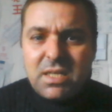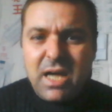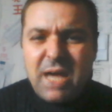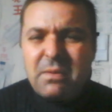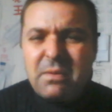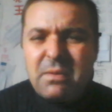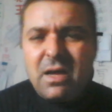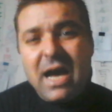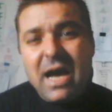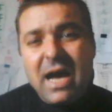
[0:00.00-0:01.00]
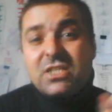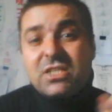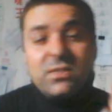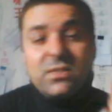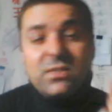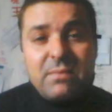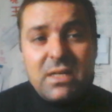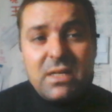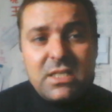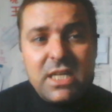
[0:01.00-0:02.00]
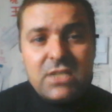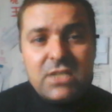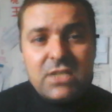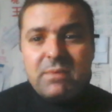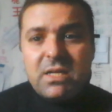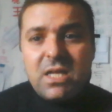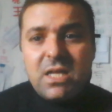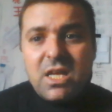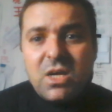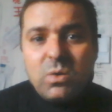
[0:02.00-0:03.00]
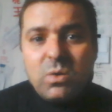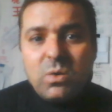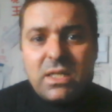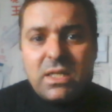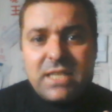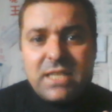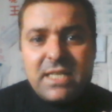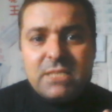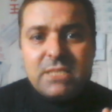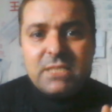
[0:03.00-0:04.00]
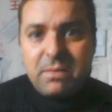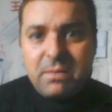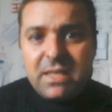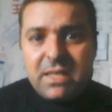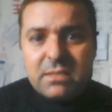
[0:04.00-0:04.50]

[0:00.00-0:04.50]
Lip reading: I saw a Chinese drama with Chinese mermaid,